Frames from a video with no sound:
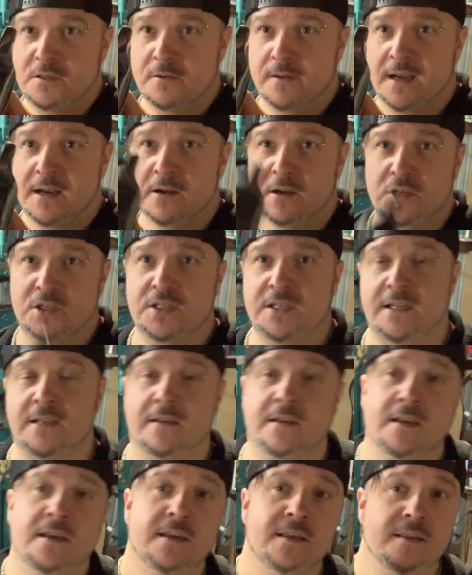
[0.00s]
Eric G.
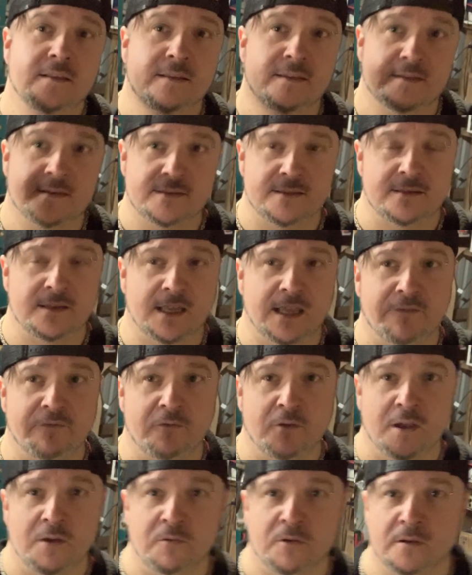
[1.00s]
This isn't the
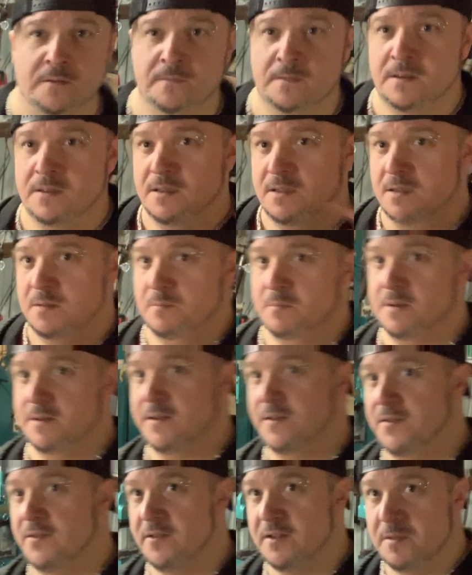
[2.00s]
giveaway one, but
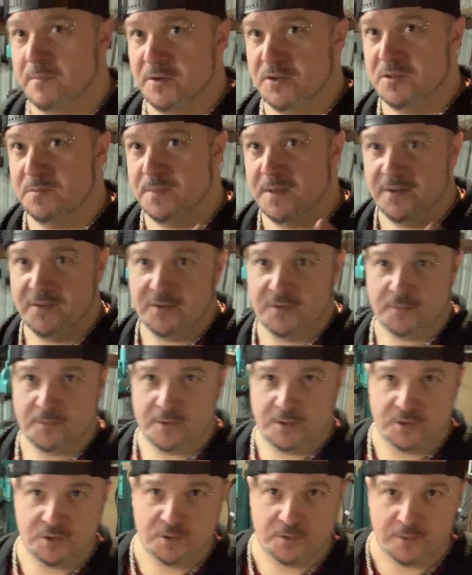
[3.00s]
this is a commission piece. Just
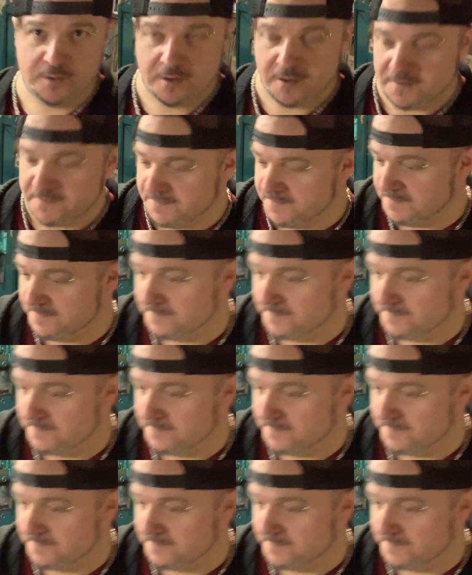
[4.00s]
wanted to show it off.